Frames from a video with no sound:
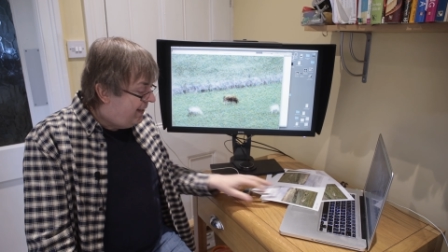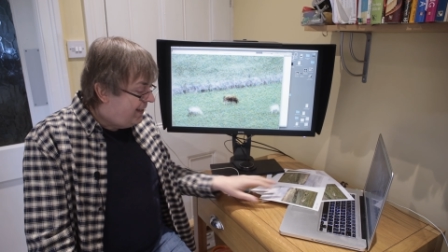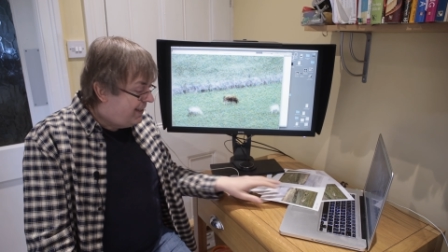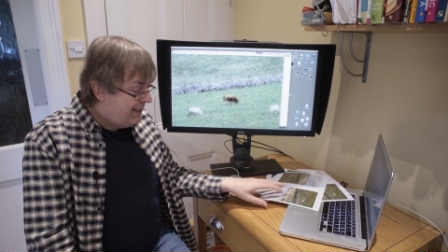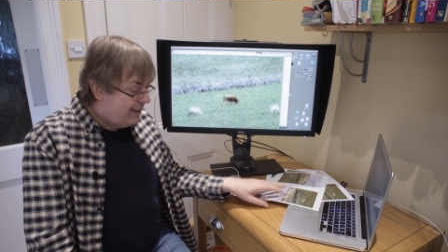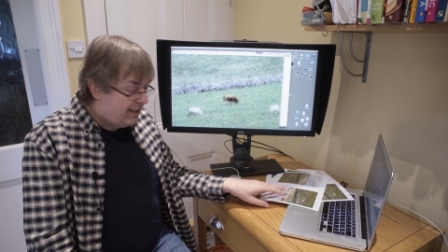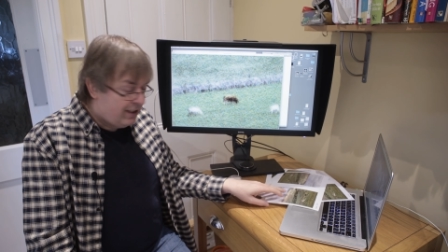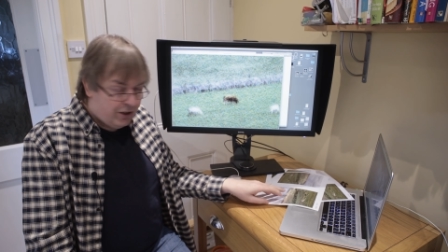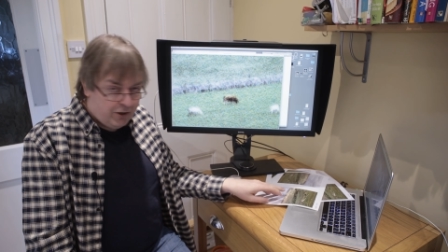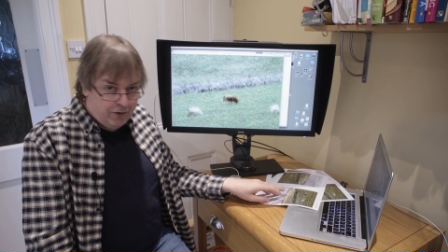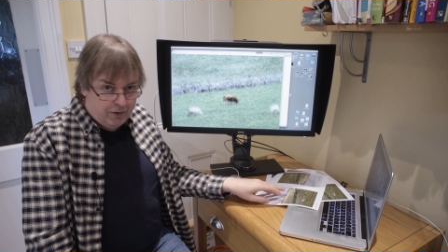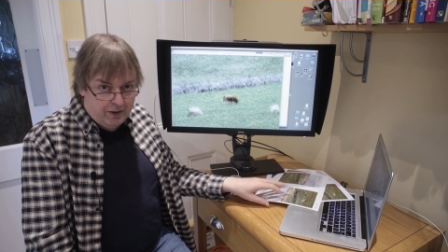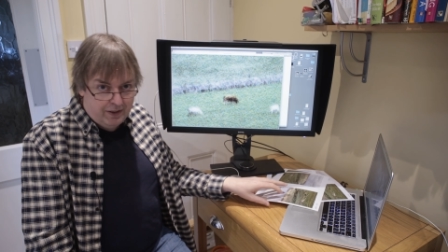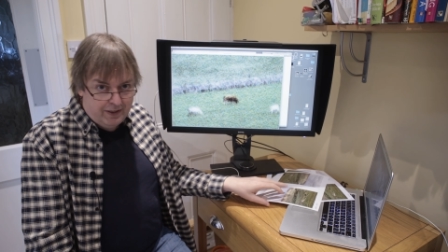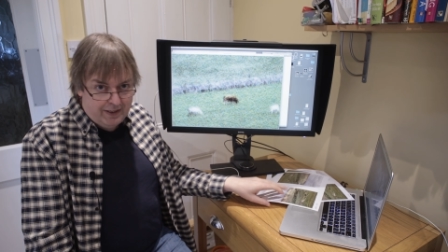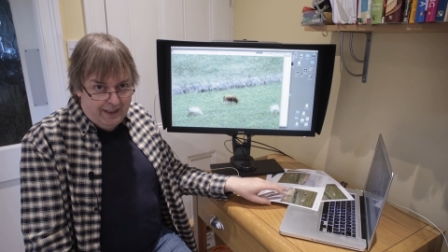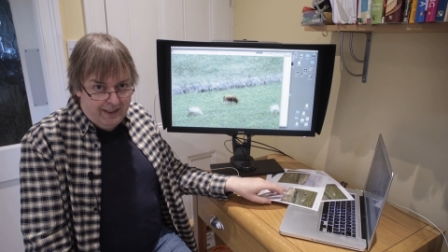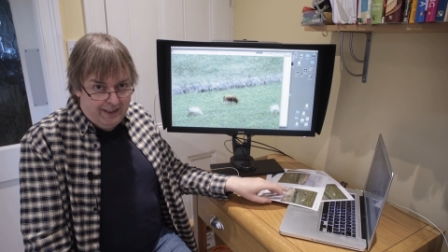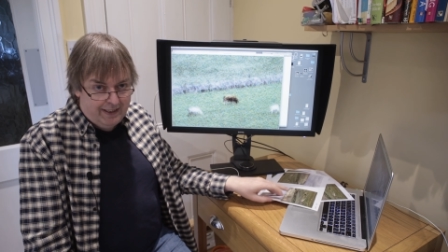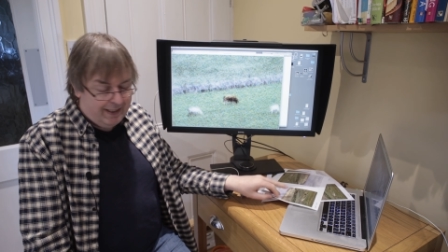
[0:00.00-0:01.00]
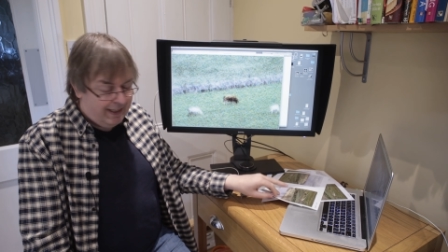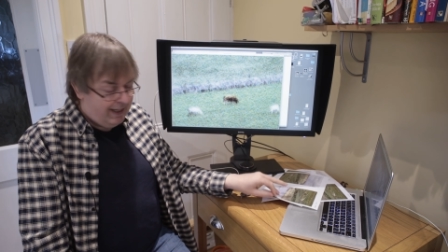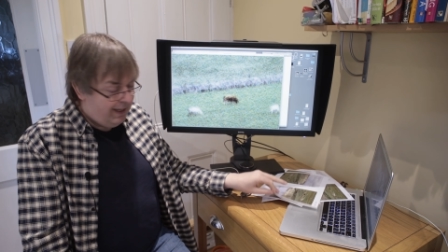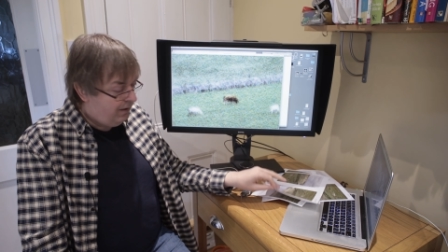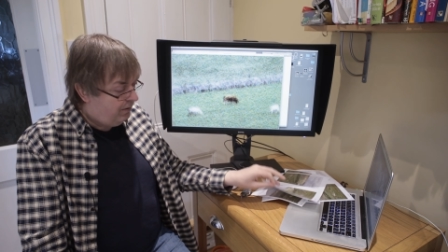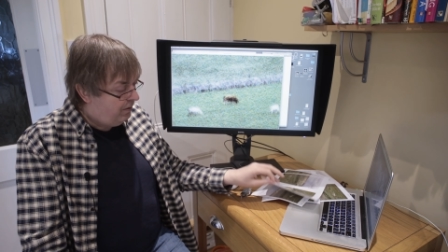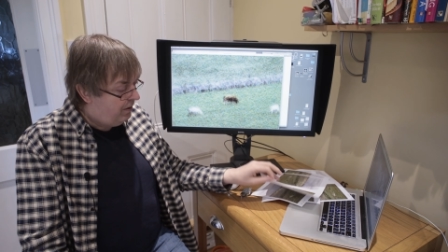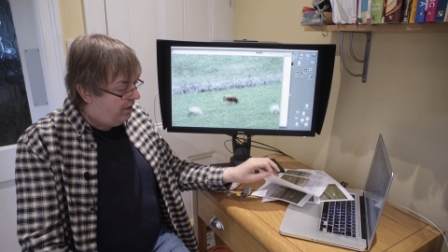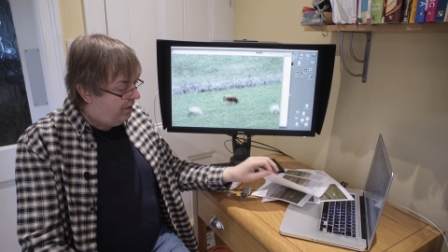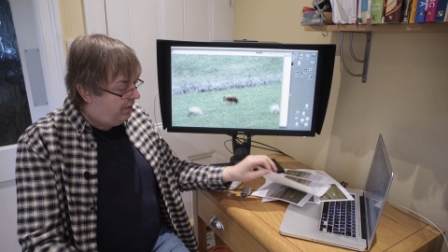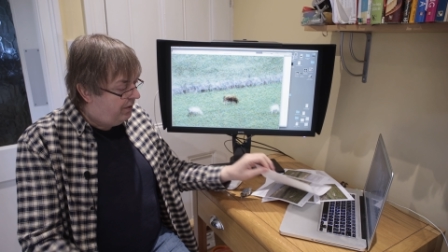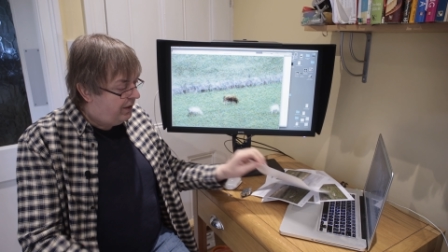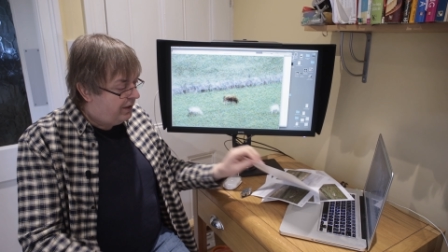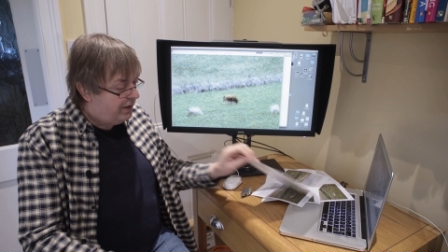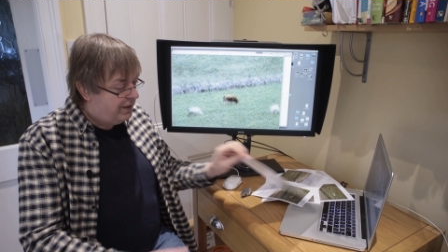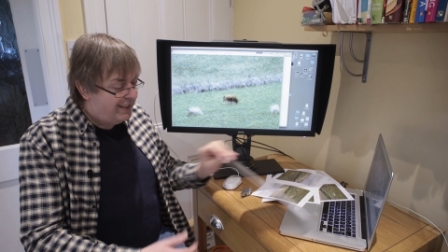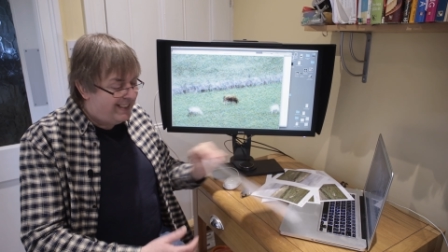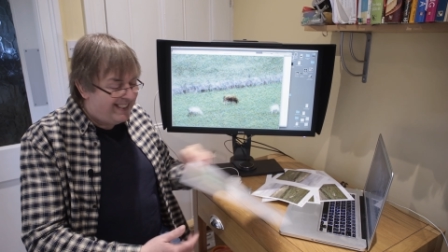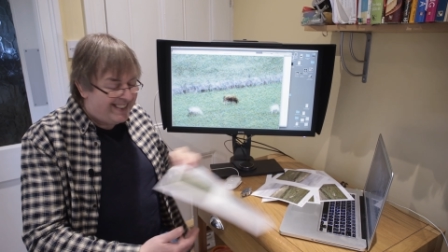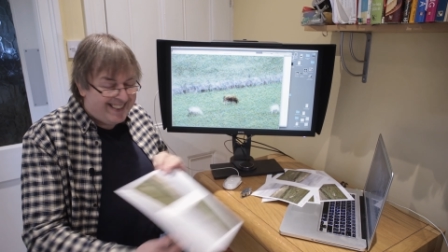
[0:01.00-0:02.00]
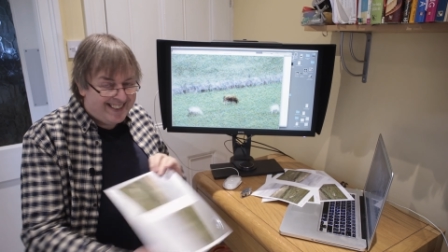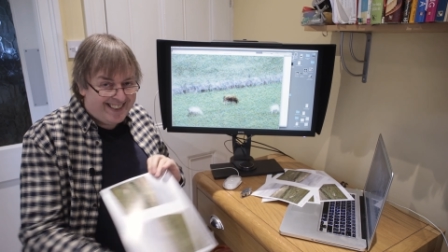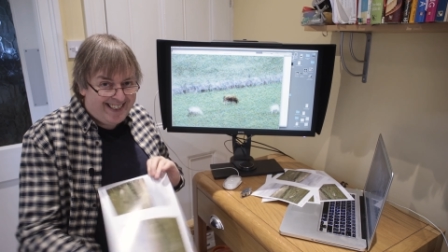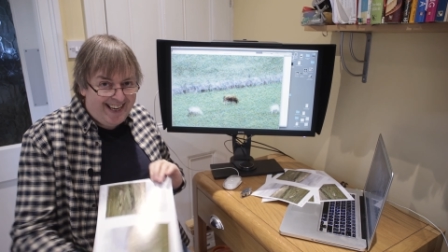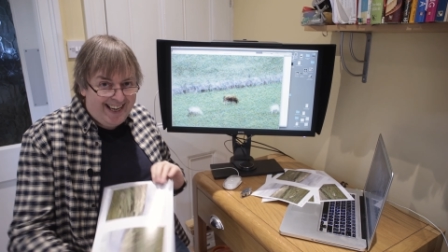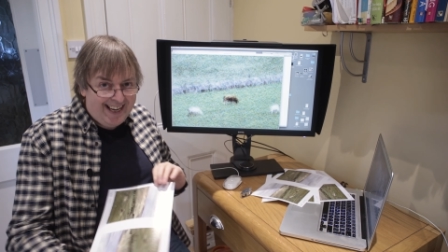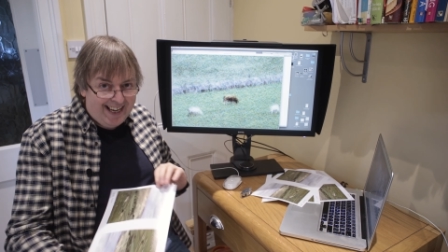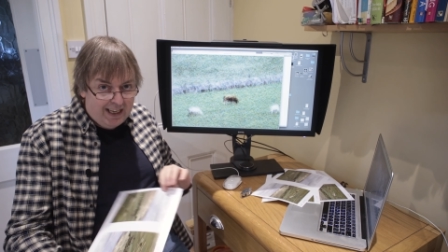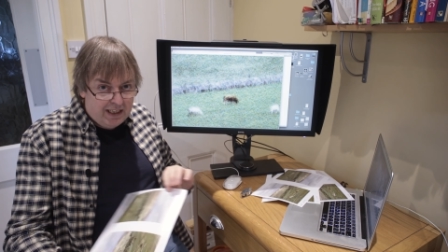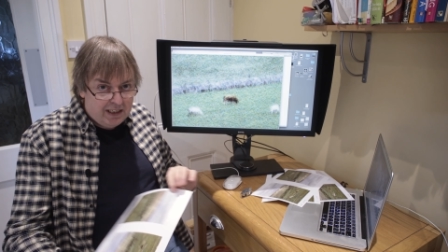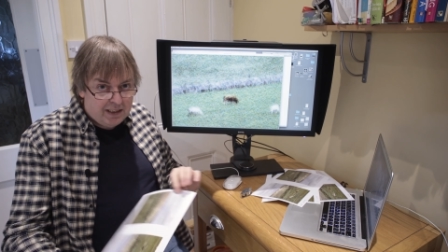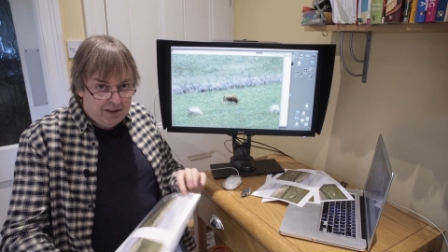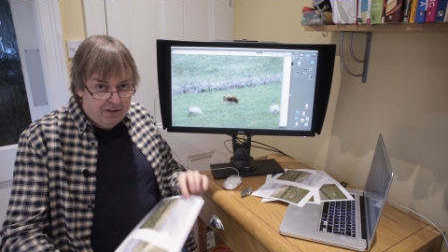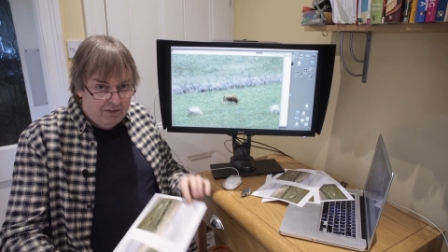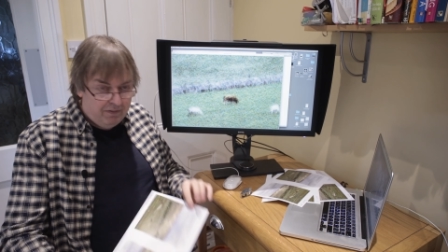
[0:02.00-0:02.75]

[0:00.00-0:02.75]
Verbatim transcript: this is the sort of detail that to see it